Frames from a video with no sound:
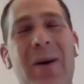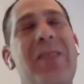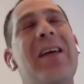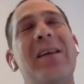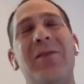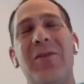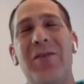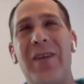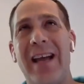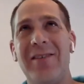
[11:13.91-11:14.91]
I think
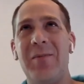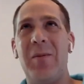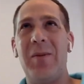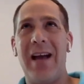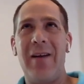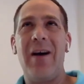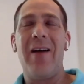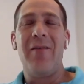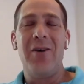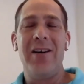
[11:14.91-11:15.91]
Tarif answered me, but
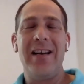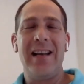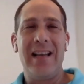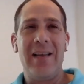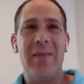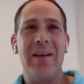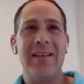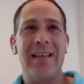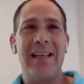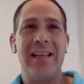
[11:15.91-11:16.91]
I wrote an email
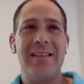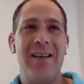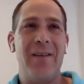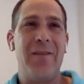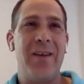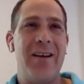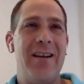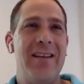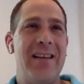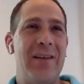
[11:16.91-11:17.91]
saying that it's not
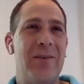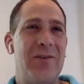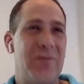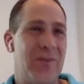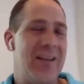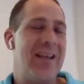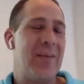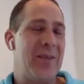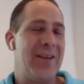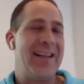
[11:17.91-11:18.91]
fair that it was free
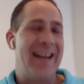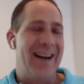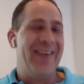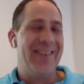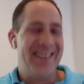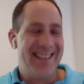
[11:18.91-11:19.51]
up till now.